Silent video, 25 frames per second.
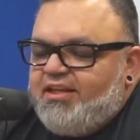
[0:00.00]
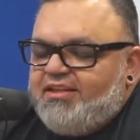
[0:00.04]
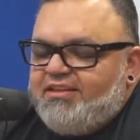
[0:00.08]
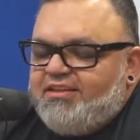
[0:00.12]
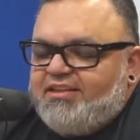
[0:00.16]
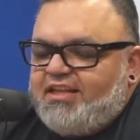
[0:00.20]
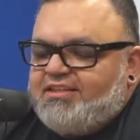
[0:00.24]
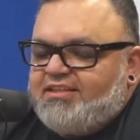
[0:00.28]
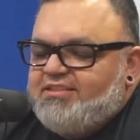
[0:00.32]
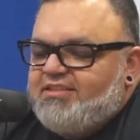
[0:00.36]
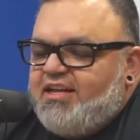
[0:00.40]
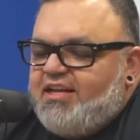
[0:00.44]

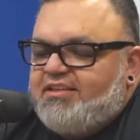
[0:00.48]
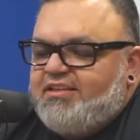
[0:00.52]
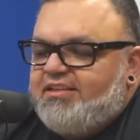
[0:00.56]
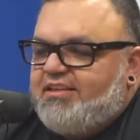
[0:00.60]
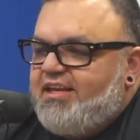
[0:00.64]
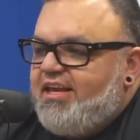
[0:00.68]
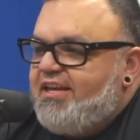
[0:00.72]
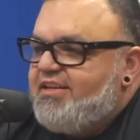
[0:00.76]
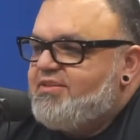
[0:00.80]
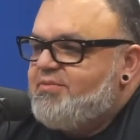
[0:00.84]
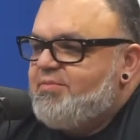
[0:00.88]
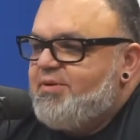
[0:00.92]
That's not the
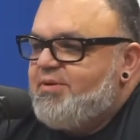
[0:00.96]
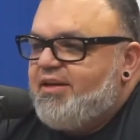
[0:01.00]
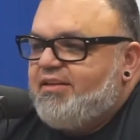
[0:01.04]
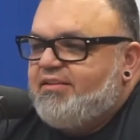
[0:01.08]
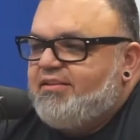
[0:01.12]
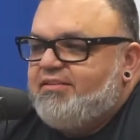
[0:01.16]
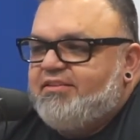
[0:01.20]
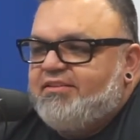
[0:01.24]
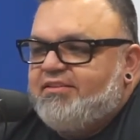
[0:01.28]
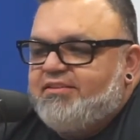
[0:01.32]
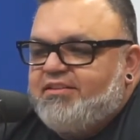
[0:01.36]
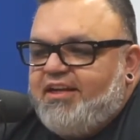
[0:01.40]
case, man.
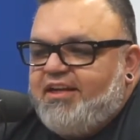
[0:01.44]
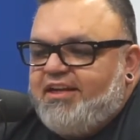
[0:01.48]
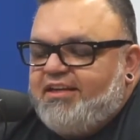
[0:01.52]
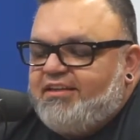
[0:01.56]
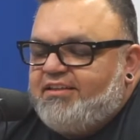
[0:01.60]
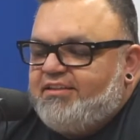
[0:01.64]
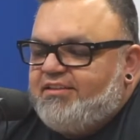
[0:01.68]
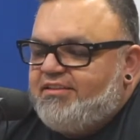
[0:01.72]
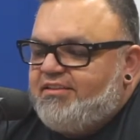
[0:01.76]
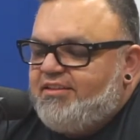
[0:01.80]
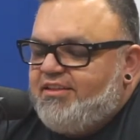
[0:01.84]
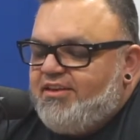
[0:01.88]

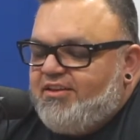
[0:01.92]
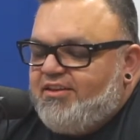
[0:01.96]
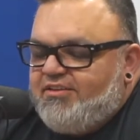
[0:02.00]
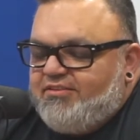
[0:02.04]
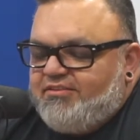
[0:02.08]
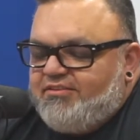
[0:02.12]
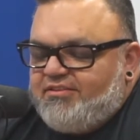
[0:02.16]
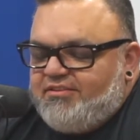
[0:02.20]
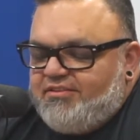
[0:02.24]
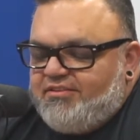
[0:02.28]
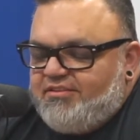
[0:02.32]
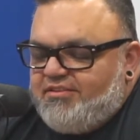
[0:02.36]
Like, you know,
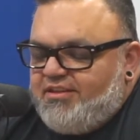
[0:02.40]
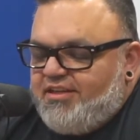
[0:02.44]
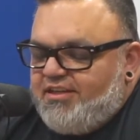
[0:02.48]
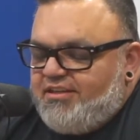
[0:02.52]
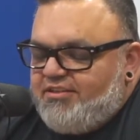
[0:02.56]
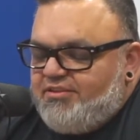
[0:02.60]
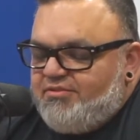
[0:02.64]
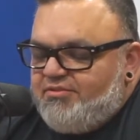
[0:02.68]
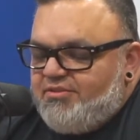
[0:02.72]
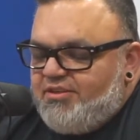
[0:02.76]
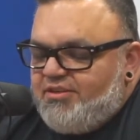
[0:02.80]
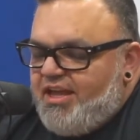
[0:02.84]
they
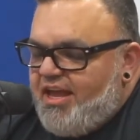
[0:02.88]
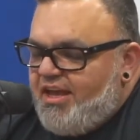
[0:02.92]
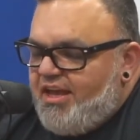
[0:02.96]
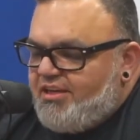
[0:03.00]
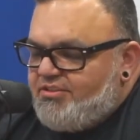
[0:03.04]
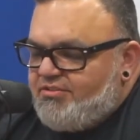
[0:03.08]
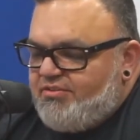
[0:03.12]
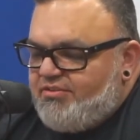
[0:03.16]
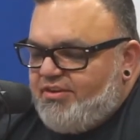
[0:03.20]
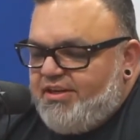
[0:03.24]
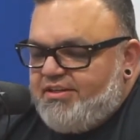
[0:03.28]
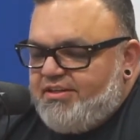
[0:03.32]
do the
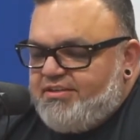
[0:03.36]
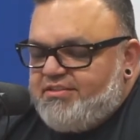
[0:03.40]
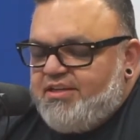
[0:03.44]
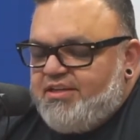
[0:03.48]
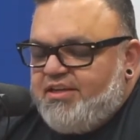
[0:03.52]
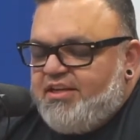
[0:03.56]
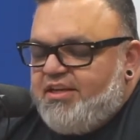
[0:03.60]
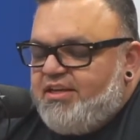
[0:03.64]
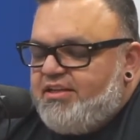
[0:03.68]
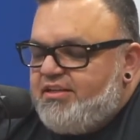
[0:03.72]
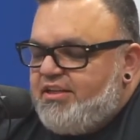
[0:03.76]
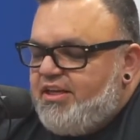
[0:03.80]
x-rays.
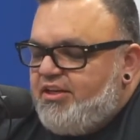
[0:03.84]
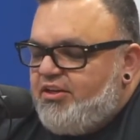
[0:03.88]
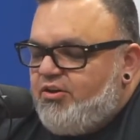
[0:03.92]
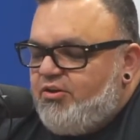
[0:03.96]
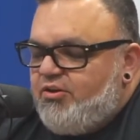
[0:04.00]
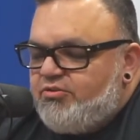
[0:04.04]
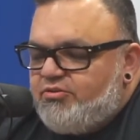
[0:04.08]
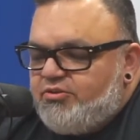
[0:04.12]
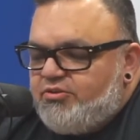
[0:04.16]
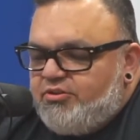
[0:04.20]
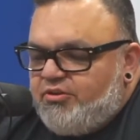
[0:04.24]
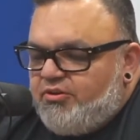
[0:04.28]
They go
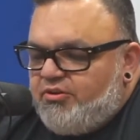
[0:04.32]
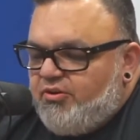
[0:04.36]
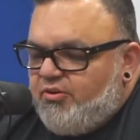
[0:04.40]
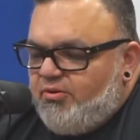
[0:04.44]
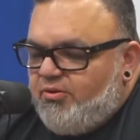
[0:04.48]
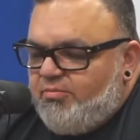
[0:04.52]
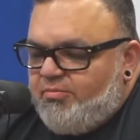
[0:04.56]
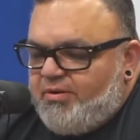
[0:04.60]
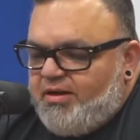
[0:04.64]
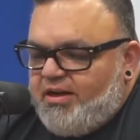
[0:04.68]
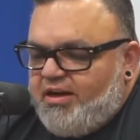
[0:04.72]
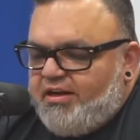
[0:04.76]
through your whole
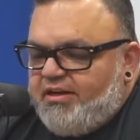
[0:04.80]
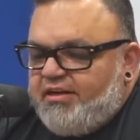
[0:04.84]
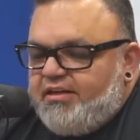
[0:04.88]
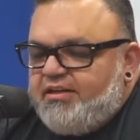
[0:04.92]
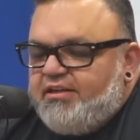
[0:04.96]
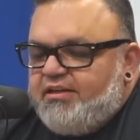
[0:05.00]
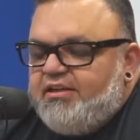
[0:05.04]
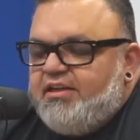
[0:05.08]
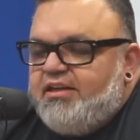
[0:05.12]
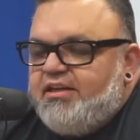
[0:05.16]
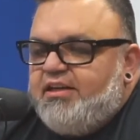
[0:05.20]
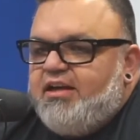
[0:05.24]
body.
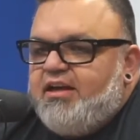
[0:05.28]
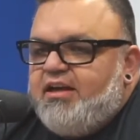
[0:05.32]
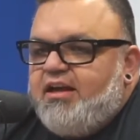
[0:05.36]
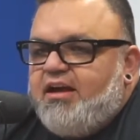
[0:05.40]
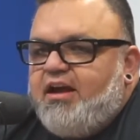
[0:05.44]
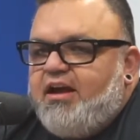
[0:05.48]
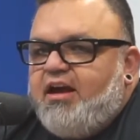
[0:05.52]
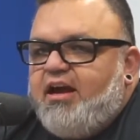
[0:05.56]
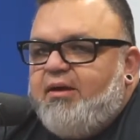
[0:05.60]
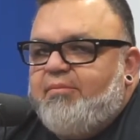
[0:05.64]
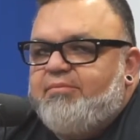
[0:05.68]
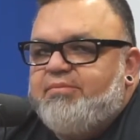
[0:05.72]

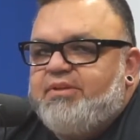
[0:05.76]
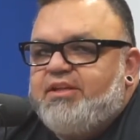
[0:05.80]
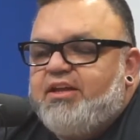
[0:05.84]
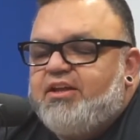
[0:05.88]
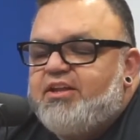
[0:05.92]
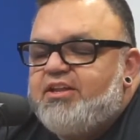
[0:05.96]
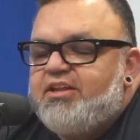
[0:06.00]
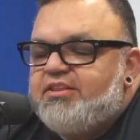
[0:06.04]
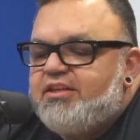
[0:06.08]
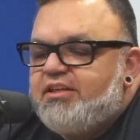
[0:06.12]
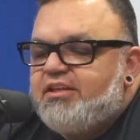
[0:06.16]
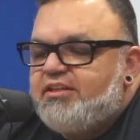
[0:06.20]
The
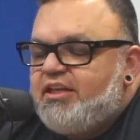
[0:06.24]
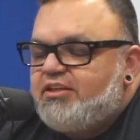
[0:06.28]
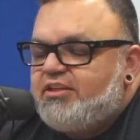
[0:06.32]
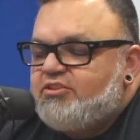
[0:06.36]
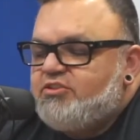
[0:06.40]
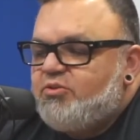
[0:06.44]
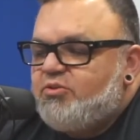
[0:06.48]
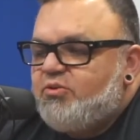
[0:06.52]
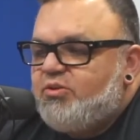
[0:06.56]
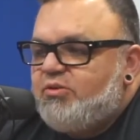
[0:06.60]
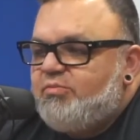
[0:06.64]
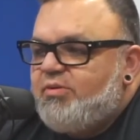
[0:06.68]
other thing that's
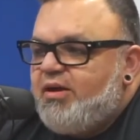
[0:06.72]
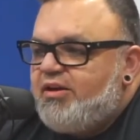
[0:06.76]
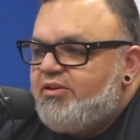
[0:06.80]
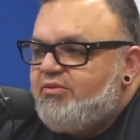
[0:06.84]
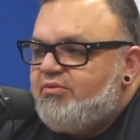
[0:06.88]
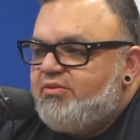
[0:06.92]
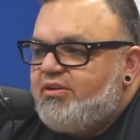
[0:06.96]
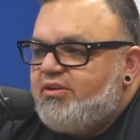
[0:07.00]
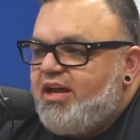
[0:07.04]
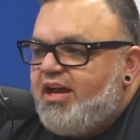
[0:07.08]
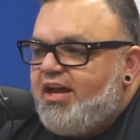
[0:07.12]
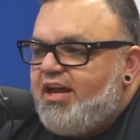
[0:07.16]
cool about you
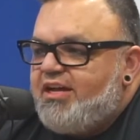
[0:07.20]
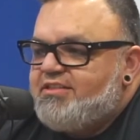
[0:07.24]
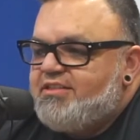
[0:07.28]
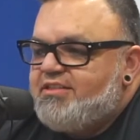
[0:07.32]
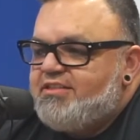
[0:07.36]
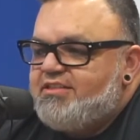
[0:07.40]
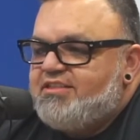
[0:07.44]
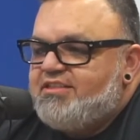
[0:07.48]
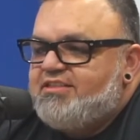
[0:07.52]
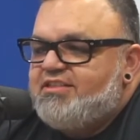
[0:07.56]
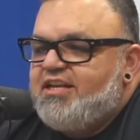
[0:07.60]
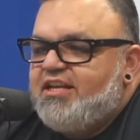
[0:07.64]
guys
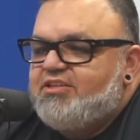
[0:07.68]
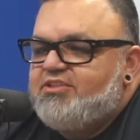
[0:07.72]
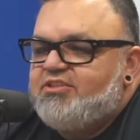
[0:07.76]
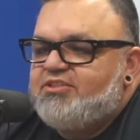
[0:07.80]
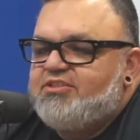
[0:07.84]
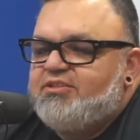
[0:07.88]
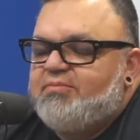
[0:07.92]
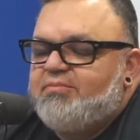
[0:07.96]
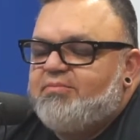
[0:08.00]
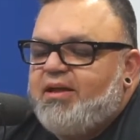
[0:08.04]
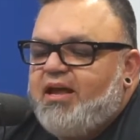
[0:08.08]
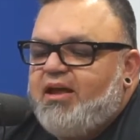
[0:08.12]
is it's not
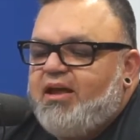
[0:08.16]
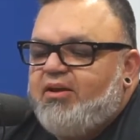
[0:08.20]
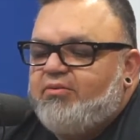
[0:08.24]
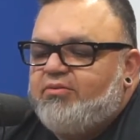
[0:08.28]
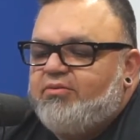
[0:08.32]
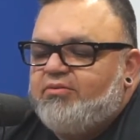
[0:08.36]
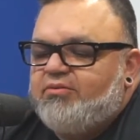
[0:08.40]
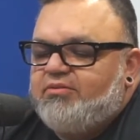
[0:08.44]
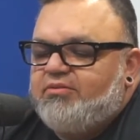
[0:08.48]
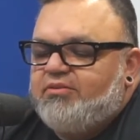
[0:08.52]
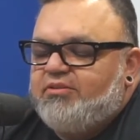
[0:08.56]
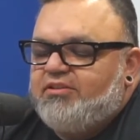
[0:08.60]
just about
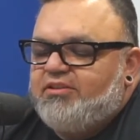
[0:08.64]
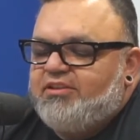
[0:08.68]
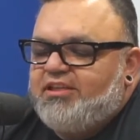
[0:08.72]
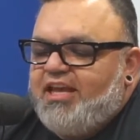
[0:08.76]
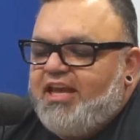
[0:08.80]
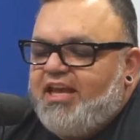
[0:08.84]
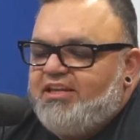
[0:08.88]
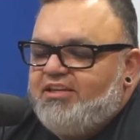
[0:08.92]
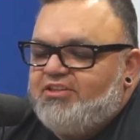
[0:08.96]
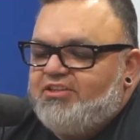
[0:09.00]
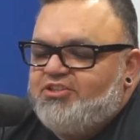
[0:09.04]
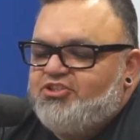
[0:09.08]

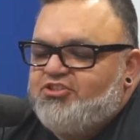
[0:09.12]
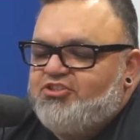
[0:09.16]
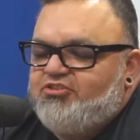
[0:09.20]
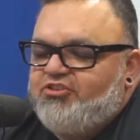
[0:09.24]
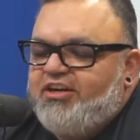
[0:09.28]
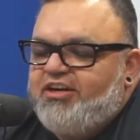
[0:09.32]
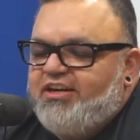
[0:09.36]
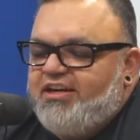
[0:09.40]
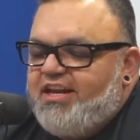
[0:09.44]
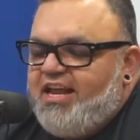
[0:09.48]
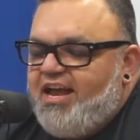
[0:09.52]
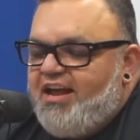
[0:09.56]
getting you
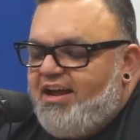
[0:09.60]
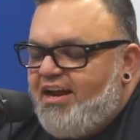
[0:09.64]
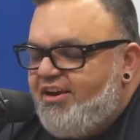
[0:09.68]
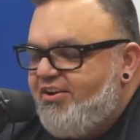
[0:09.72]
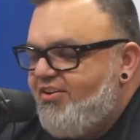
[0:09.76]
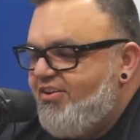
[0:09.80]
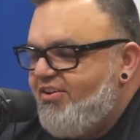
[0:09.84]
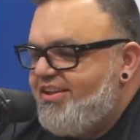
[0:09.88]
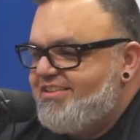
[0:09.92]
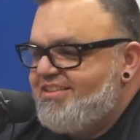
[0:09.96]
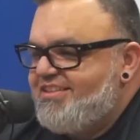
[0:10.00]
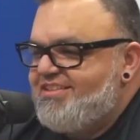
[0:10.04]
straightened out. I know
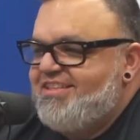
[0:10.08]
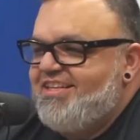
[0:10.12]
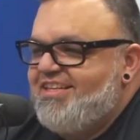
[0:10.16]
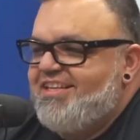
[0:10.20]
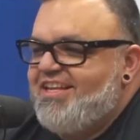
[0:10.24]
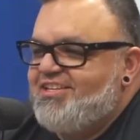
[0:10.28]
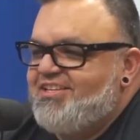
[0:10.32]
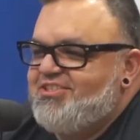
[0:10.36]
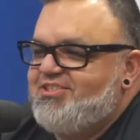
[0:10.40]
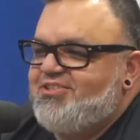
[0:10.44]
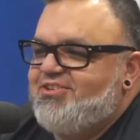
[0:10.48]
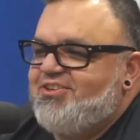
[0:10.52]
I like to say
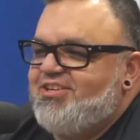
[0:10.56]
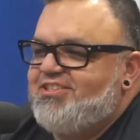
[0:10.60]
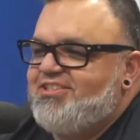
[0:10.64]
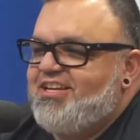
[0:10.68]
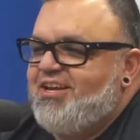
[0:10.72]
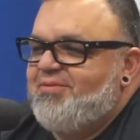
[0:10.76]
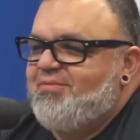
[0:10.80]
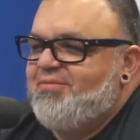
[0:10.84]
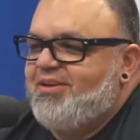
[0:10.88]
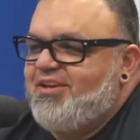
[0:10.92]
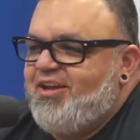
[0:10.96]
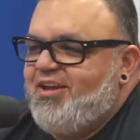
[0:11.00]
that shit all the
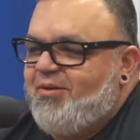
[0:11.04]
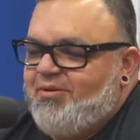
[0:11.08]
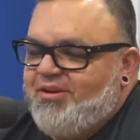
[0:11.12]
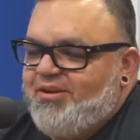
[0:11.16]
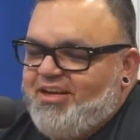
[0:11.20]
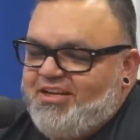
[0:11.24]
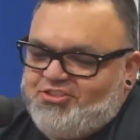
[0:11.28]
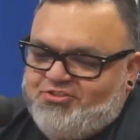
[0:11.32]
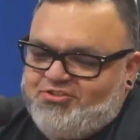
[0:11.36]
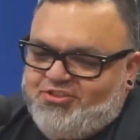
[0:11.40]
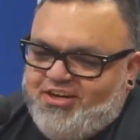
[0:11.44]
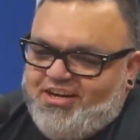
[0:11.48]
time, like I'm gonna
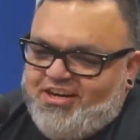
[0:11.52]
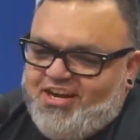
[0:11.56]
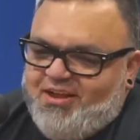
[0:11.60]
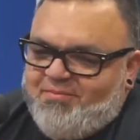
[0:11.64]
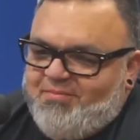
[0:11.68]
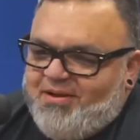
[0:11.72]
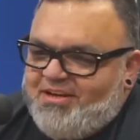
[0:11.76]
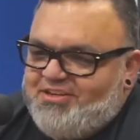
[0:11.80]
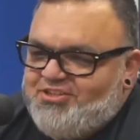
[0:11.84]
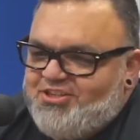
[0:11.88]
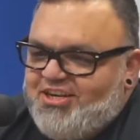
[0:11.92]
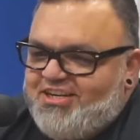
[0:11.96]
get straightened out
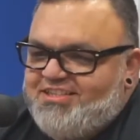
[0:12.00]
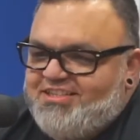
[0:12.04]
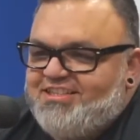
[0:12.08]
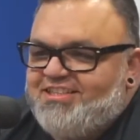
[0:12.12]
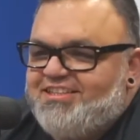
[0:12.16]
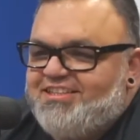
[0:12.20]
by Jason. All good.